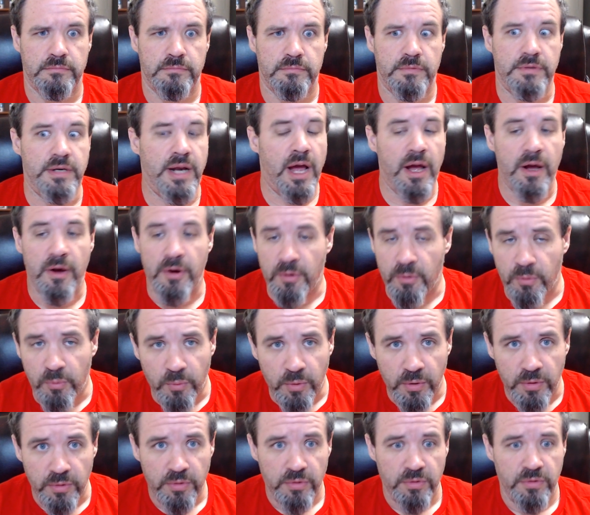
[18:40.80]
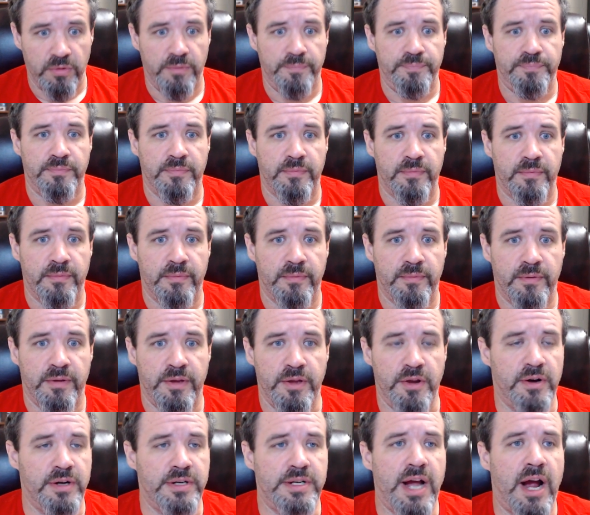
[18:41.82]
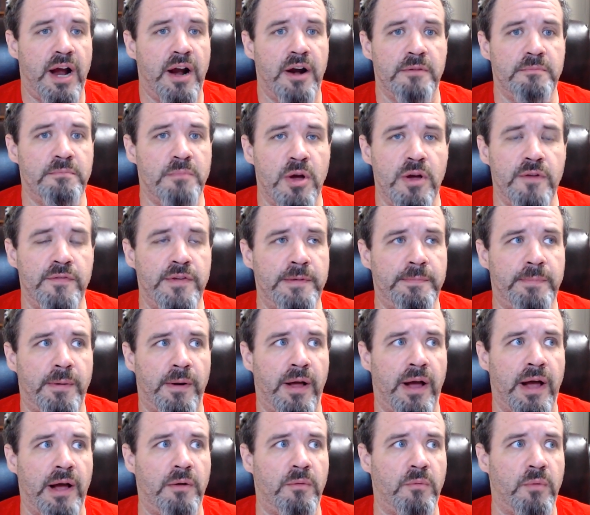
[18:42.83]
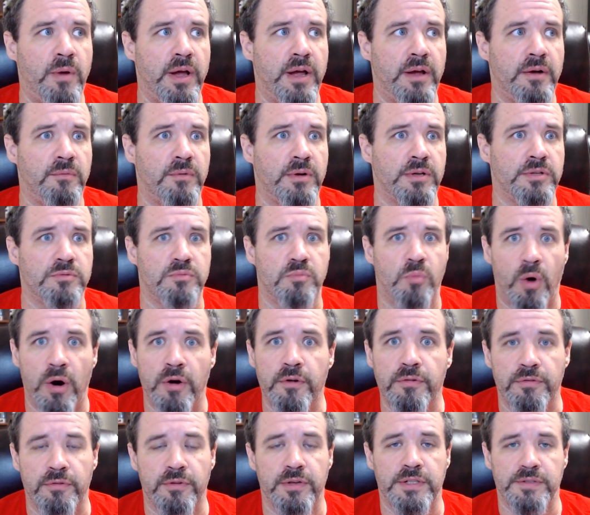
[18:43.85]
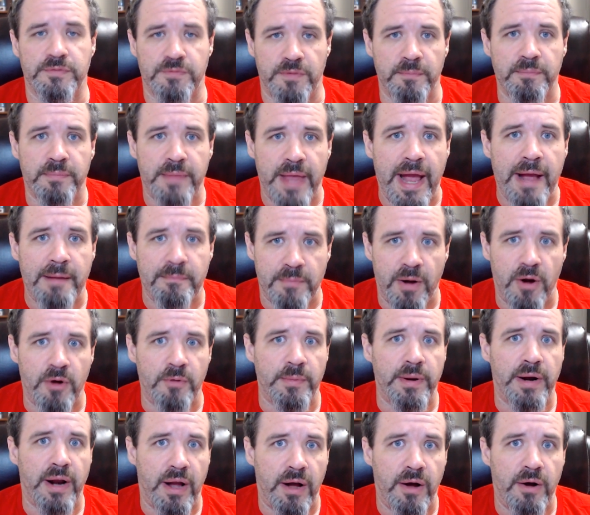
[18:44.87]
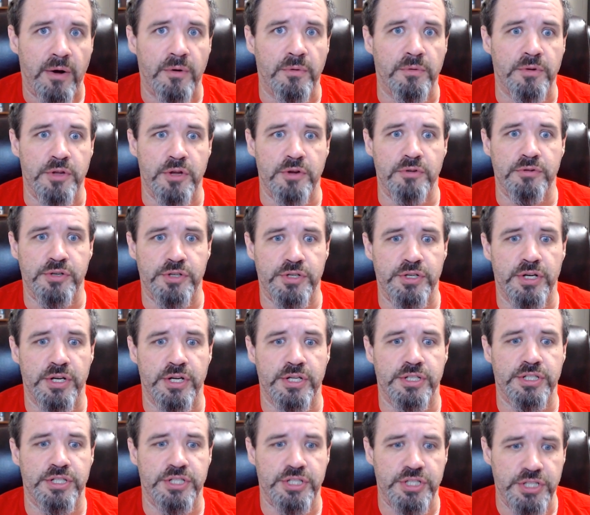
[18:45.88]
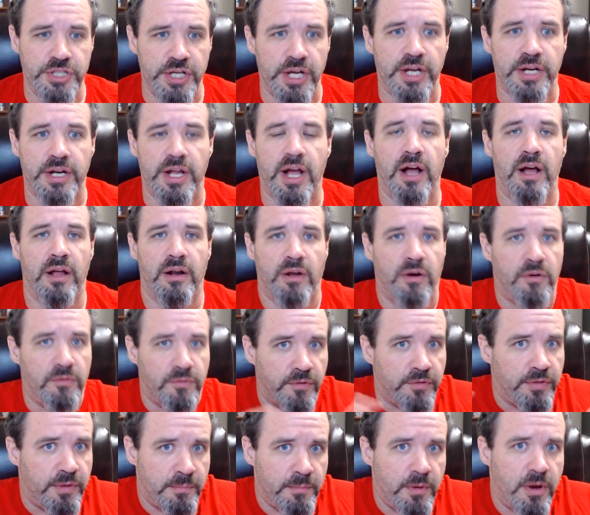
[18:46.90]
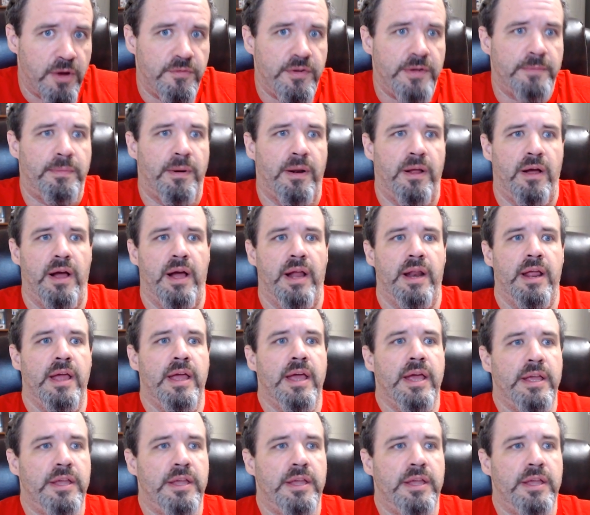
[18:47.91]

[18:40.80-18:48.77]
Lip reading: No. Your entire movie plot was worthless from that moment on. You just shit all over the movie plot.